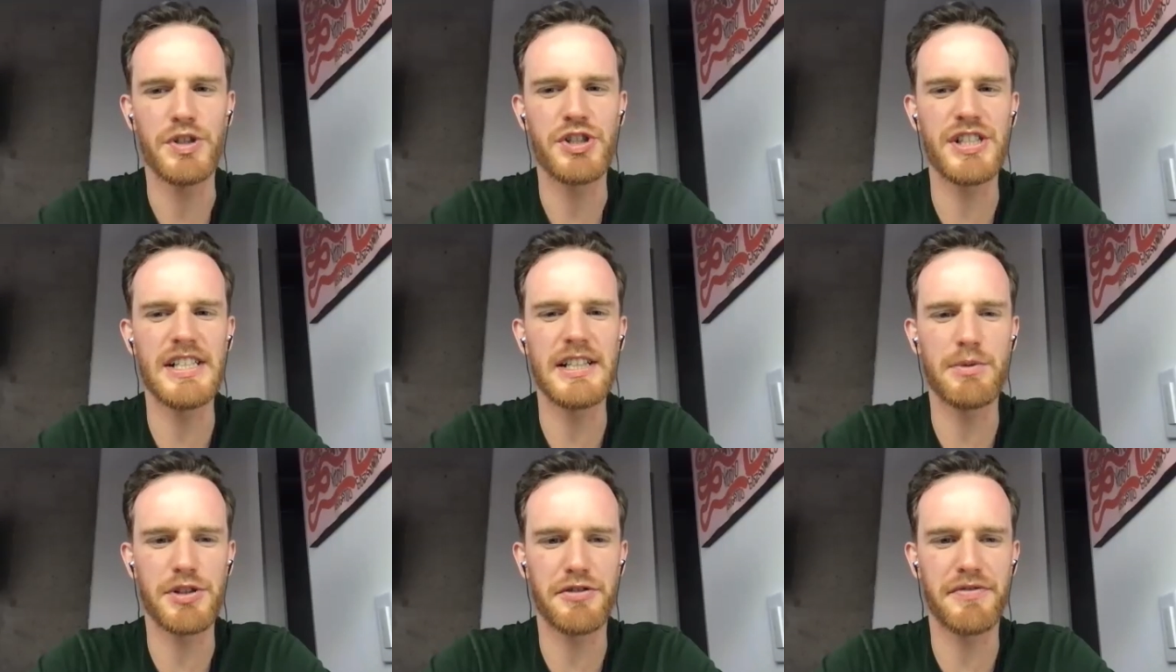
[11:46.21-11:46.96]
which city
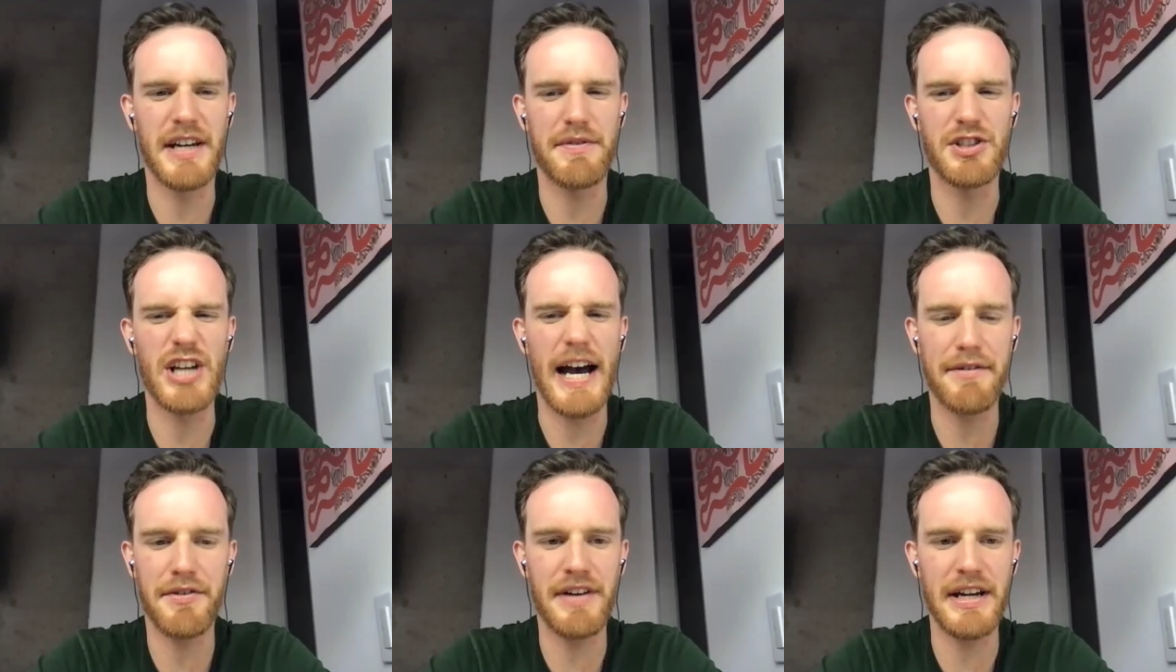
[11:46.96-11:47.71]
was your favorite? Do you
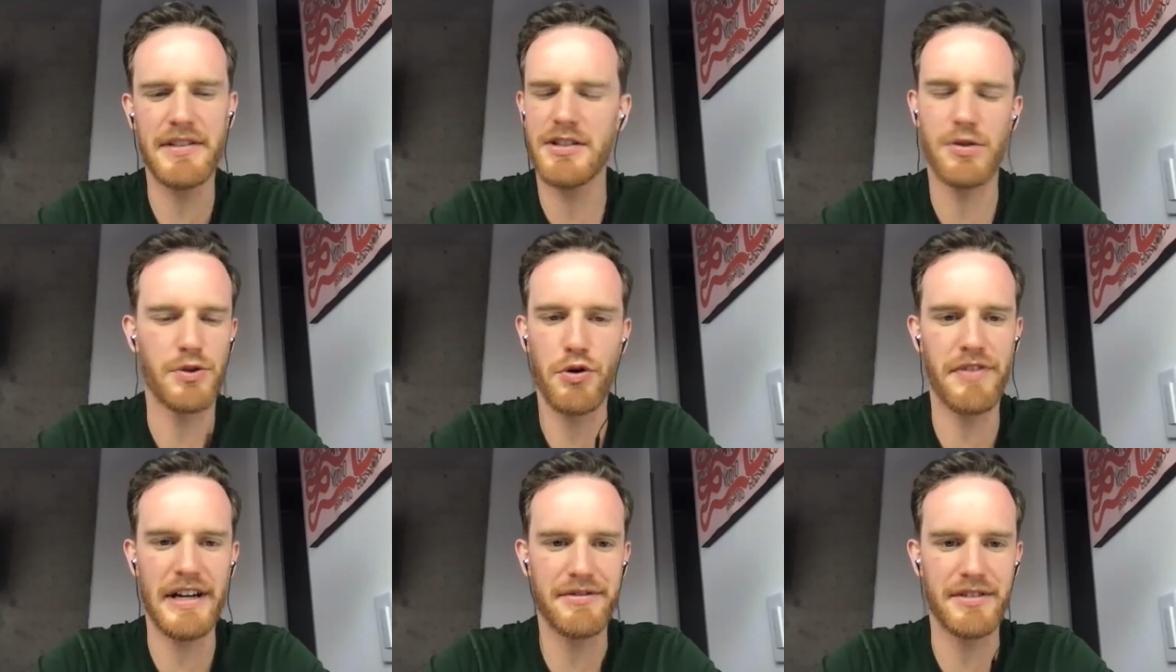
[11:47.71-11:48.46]
have a favorite or no
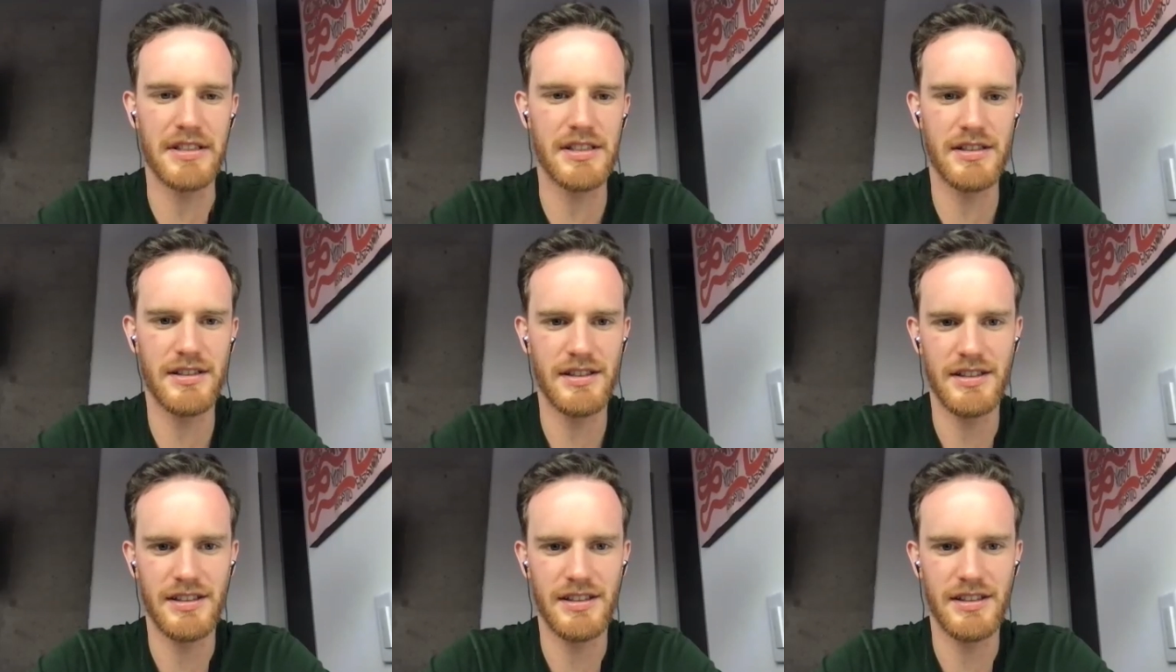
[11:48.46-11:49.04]
favorites?